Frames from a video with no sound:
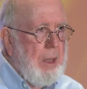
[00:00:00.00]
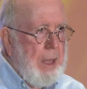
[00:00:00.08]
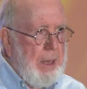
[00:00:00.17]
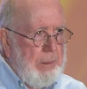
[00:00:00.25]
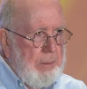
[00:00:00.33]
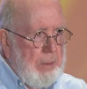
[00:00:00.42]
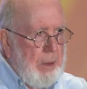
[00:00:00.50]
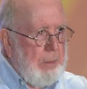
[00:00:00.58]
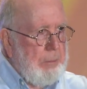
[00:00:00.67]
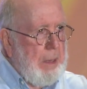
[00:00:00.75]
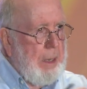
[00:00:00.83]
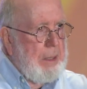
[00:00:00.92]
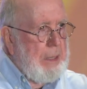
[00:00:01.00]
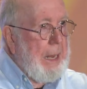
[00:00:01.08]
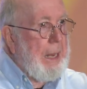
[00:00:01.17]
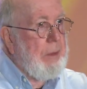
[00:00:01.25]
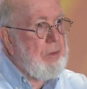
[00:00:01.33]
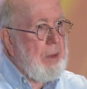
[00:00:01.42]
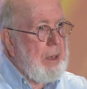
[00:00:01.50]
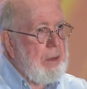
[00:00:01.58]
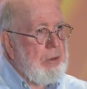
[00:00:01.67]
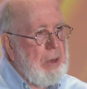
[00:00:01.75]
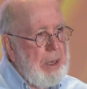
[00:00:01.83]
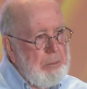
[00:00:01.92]
and, um, and gains
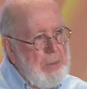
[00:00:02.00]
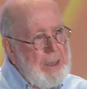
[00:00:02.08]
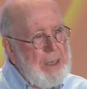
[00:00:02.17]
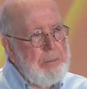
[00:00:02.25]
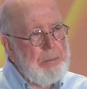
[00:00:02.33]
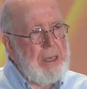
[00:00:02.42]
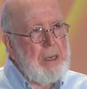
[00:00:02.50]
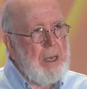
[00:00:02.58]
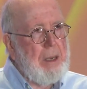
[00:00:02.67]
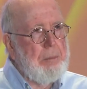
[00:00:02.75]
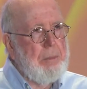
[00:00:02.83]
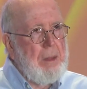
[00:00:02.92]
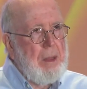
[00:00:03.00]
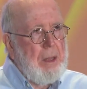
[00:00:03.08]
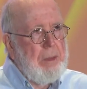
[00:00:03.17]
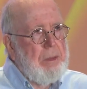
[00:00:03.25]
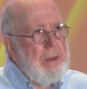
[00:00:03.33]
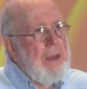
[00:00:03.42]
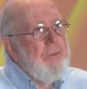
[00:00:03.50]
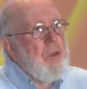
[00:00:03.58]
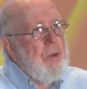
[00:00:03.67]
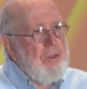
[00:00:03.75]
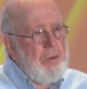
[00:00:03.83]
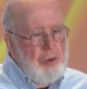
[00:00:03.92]
and, and money, but um, the
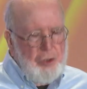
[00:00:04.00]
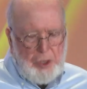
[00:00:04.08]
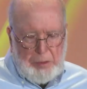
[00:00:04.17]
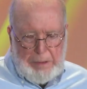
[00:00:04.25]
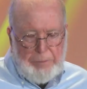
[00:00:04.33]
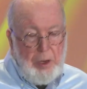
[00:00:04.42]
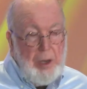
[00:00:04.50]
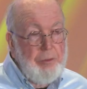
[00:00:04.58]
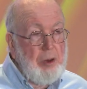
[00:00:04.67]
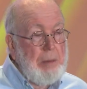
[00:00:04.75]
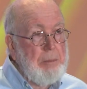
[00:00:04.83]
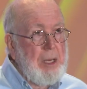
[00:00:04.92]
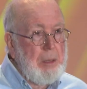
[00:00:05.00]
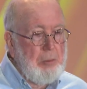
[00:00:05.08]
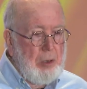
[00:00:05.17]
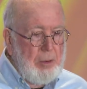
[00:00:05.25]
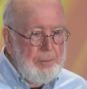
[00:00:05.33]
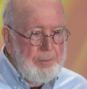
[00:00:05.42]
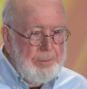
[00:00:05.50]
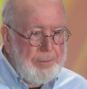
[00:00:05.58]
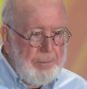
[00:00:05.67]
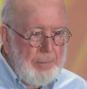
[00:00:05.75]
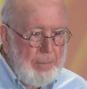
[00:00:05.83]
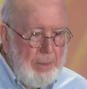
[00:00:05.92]
influences are generally very, very minimal.
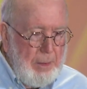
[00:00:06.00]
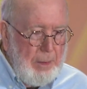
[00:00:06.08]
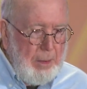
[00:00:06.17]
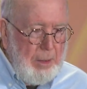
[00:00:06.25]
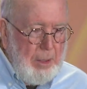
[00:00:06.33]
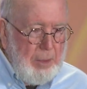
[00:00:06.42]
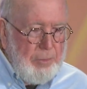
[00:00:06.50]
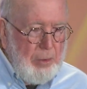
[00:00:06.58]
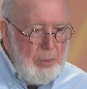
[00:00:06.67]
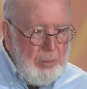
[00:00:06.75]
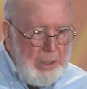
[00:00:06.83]
So